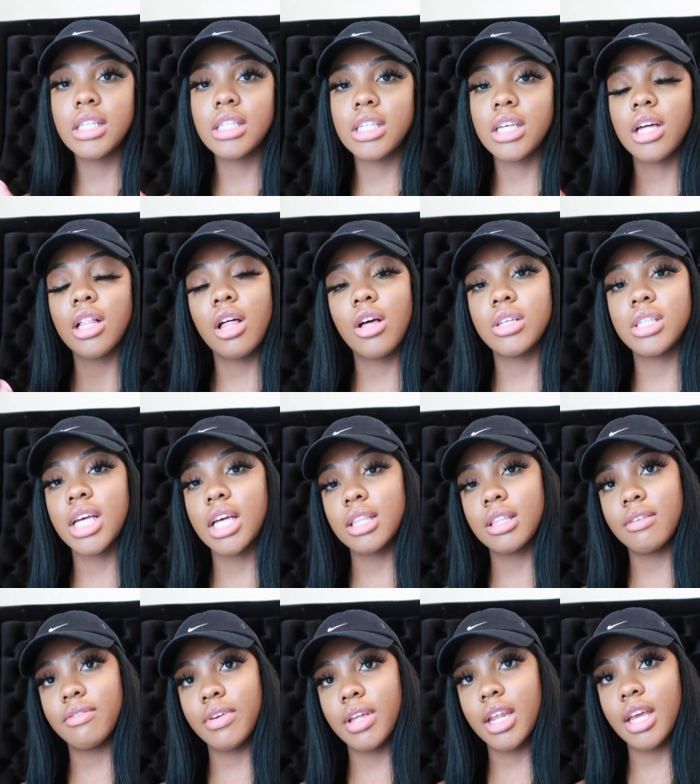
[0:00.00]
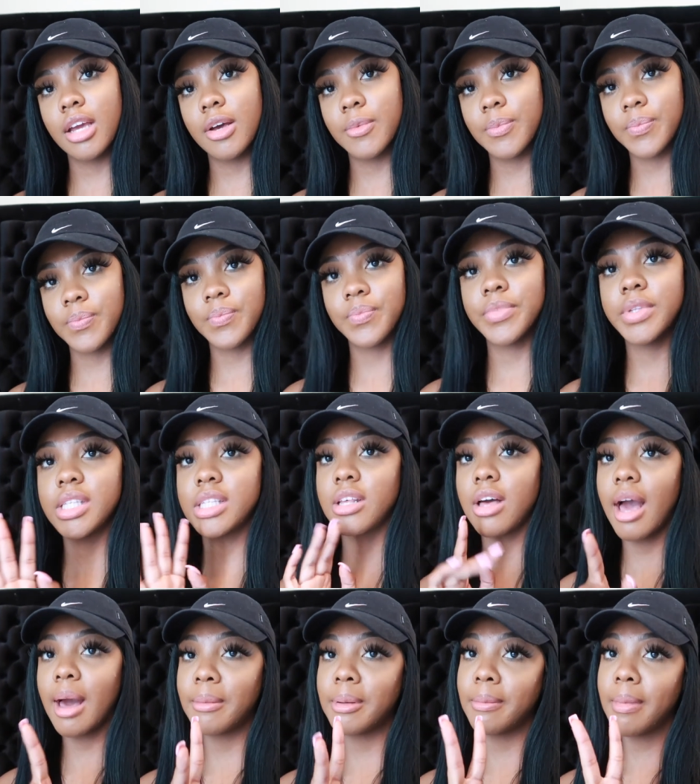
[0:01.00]
to close out the video.
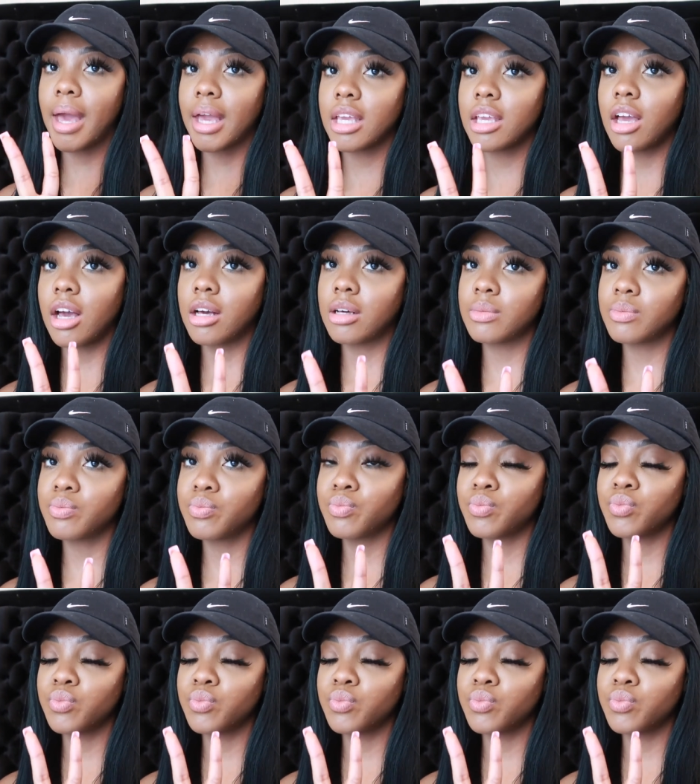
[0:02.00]
So I'll be back, y'all.